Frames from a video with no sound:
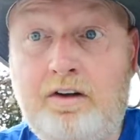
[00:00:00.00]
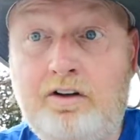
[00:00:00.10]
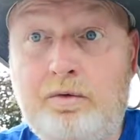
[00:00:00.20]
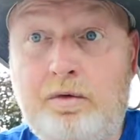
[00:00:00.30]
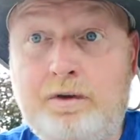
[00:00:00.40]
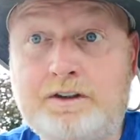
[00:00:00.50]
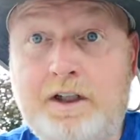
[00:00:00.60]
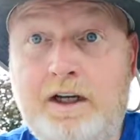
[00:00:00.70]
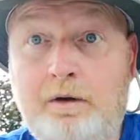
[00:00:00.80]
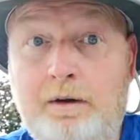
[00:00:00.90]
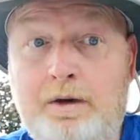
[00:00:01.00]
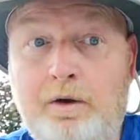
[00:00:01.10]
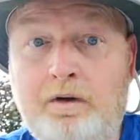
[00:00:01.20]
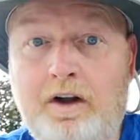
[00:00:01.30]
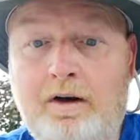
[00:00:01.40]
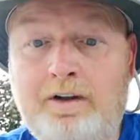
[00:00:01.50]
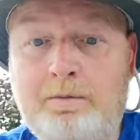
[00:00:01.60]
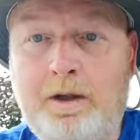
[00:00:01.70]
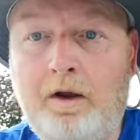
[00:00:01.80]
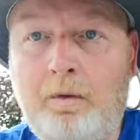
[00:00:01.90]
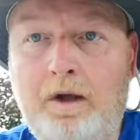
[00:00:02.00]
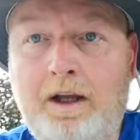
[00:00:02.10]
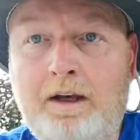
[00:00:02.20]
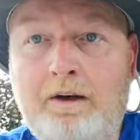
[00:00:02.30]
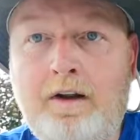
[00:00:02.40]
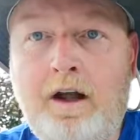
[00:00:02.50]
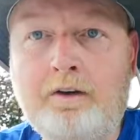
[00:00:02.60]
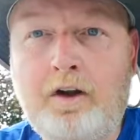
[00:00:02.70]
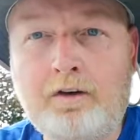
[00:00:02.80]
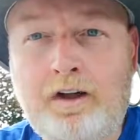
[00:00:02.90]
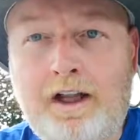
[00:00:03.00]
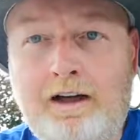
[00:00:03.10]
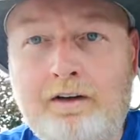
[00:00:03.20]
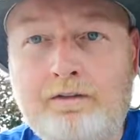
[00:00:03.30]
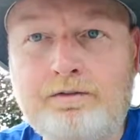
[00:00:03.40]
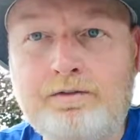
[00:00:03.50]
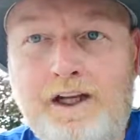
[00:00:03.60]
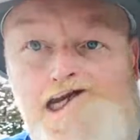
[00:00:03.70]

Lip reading: things you want me to try out, let me know in the comments below, and I'll talk to you later. Take